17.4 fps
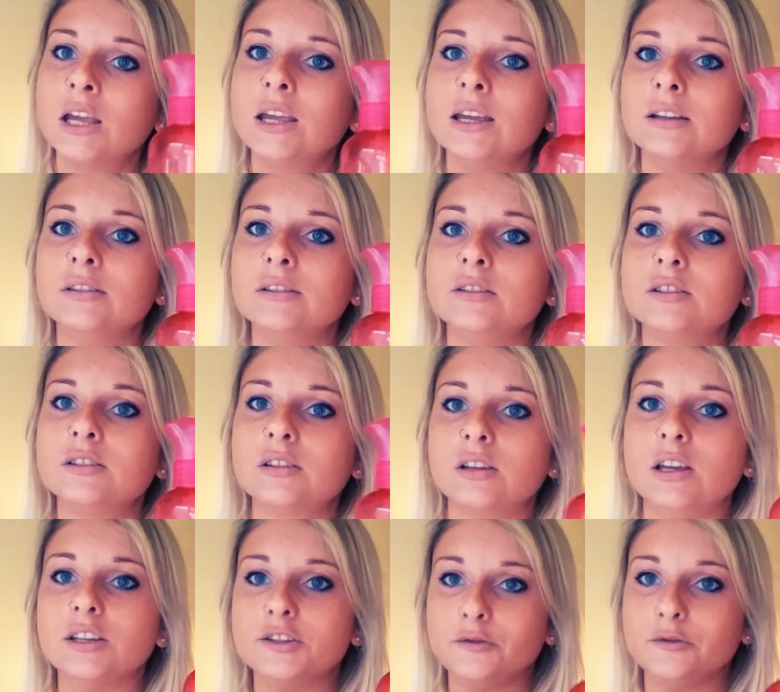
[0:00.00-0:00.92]
It
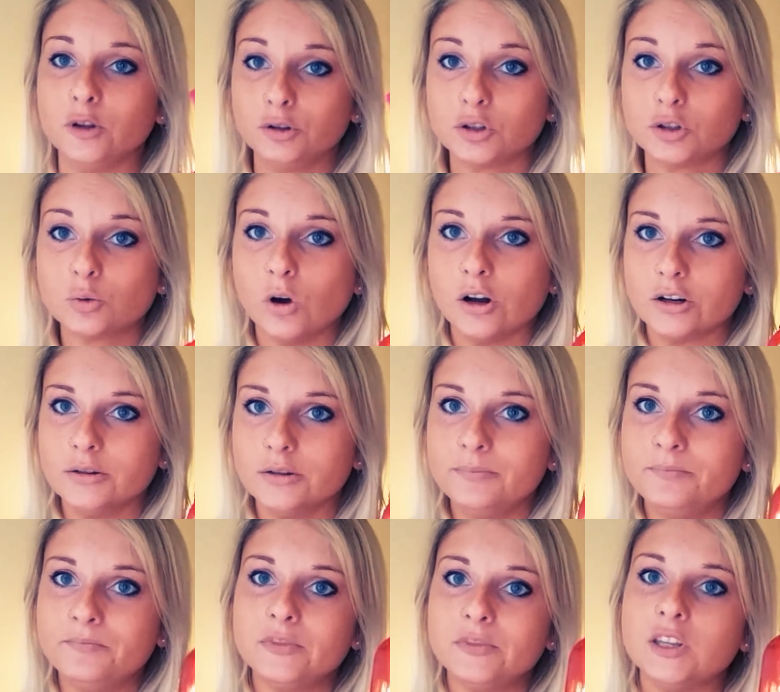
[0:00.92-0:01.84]
is filtered
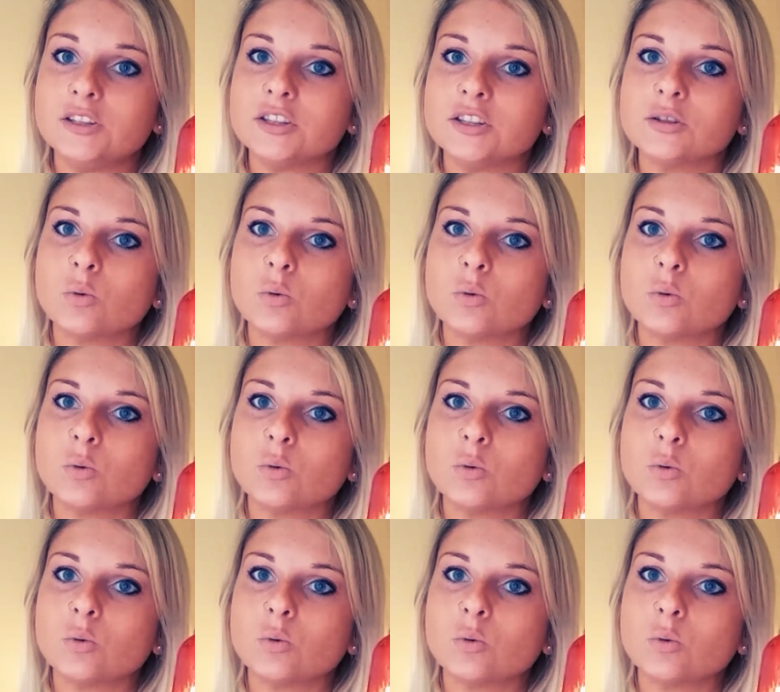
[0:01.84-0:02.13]
water. This